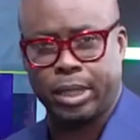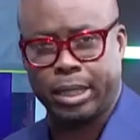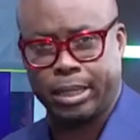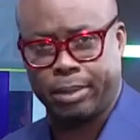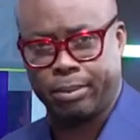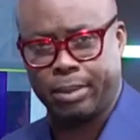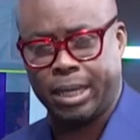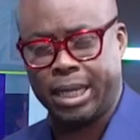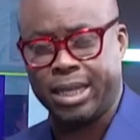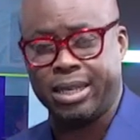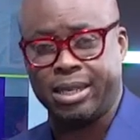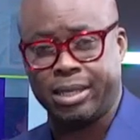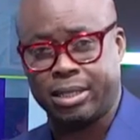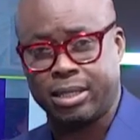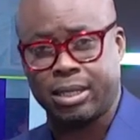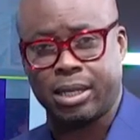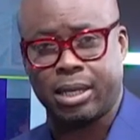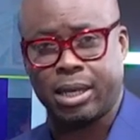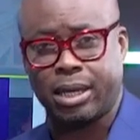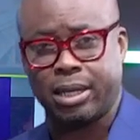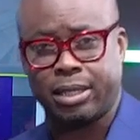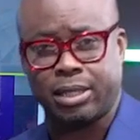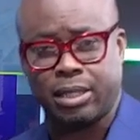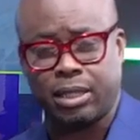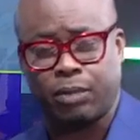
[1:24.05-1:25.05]
NDC can
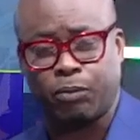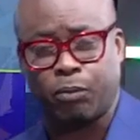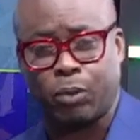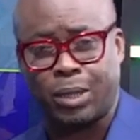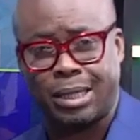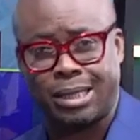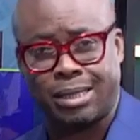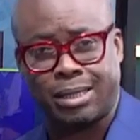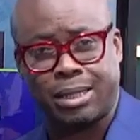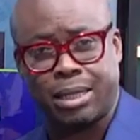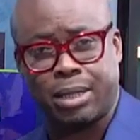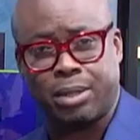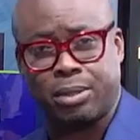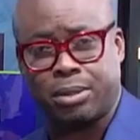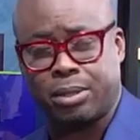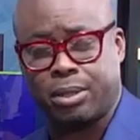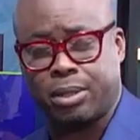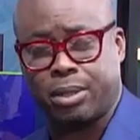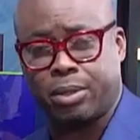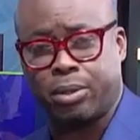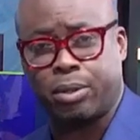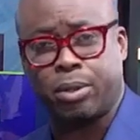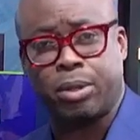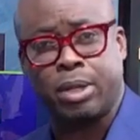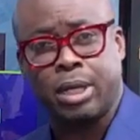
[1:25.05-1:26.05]
achieve 1/3 on their
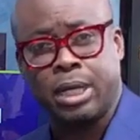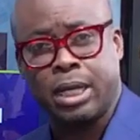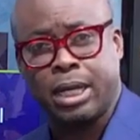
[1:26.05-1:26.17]
own.